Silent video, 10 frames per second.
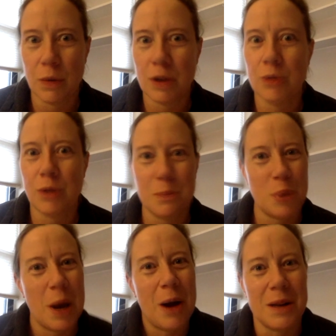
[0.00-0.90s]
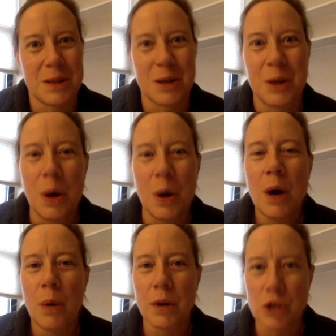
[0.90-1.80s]
When you compare it to
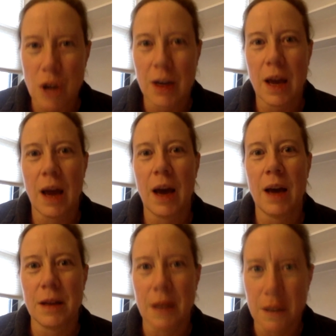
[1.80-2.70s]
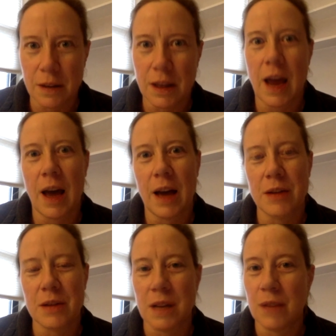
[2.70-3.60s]
what China had and Italy has
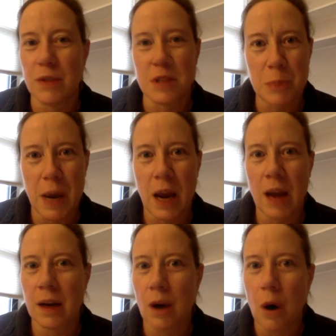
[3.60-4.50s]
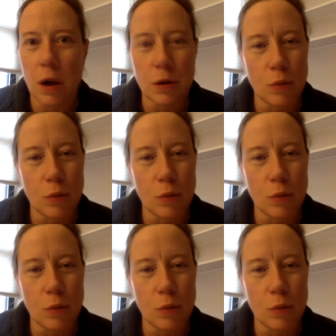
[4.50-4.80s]
and even Spain and all